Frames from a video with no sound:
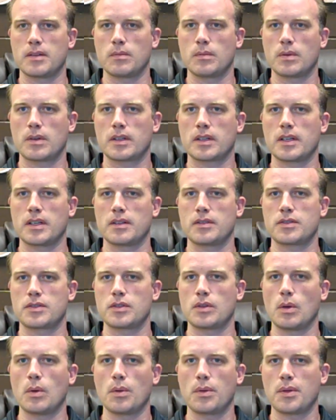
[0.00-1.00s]
and we're going to
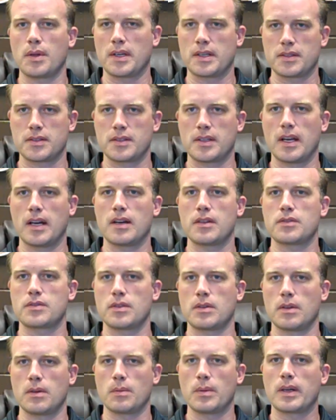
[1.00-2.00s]
slow things down
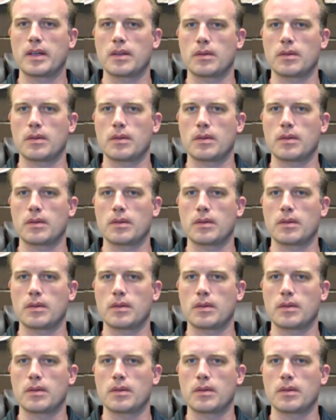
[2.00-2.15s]
so that we